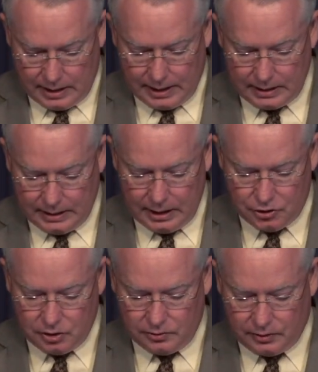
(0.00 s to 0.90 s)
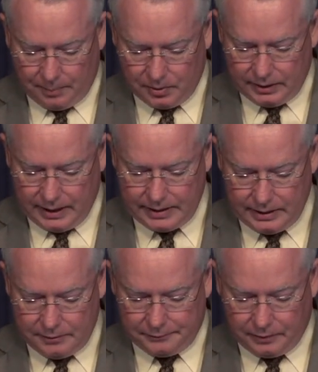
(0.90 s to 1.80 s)
and each separately
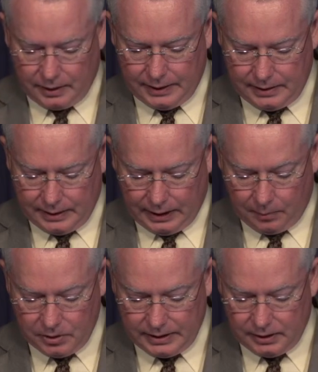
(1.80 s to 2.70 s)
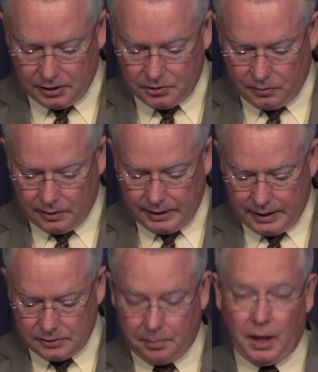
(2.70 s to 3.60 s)
identified Albert De La Torre
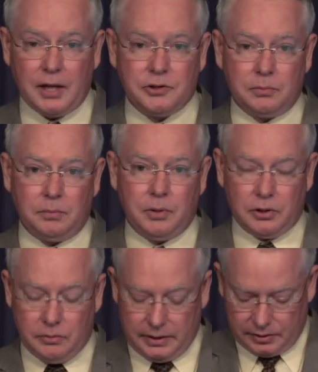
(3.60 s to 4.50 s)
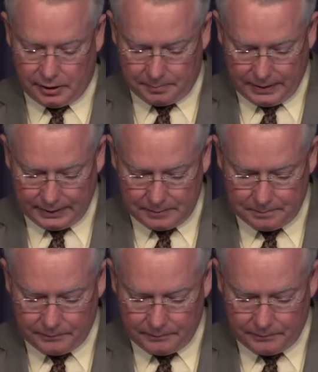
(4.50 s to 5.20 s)
as a possible burglary suspect.